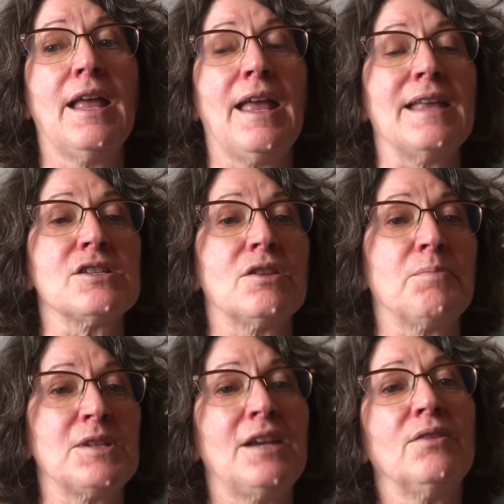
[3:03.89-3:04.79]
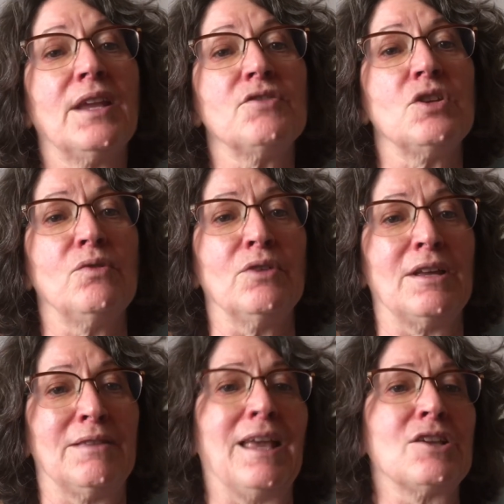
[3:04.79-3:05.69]
And so the potato gives you
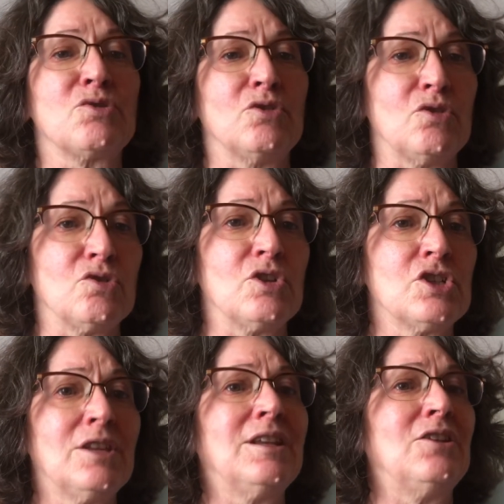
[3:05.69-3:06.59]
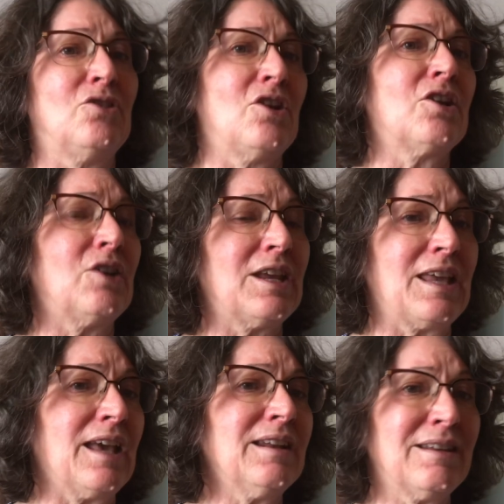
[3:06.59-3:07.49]
extra nutrition than you're not going to
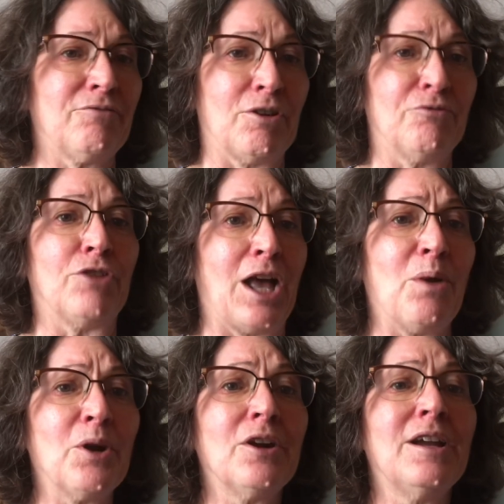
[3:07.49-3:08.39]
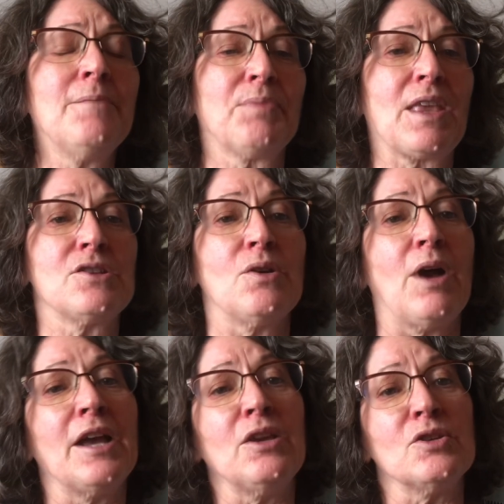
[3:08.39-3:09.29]
get from flour. So
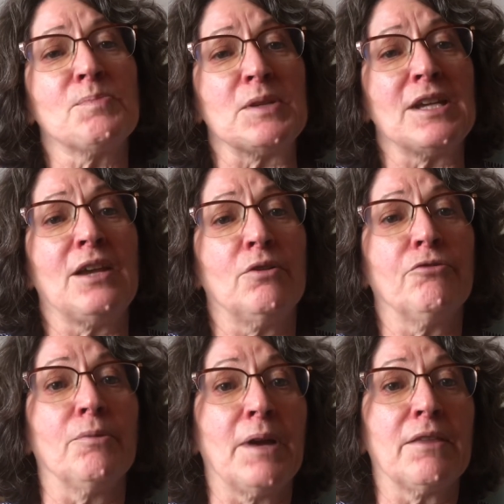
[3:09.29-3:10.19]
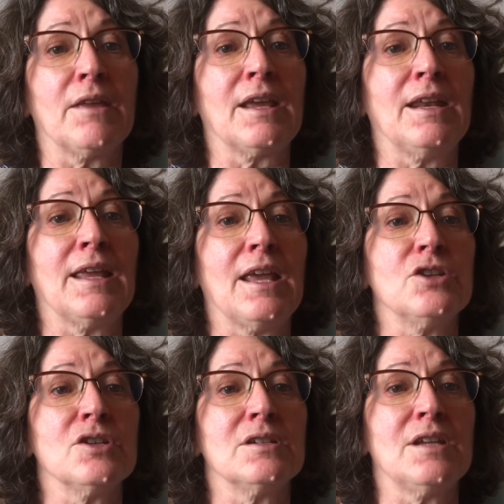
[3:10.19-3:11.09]
I use potato for my thickening
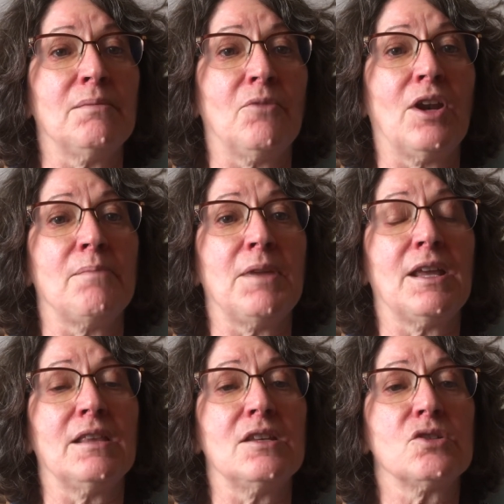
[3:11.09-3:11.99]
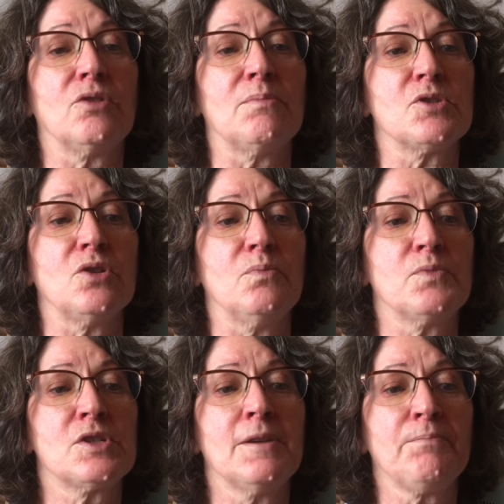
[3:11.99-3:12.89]
agent when I'm making these cream soups.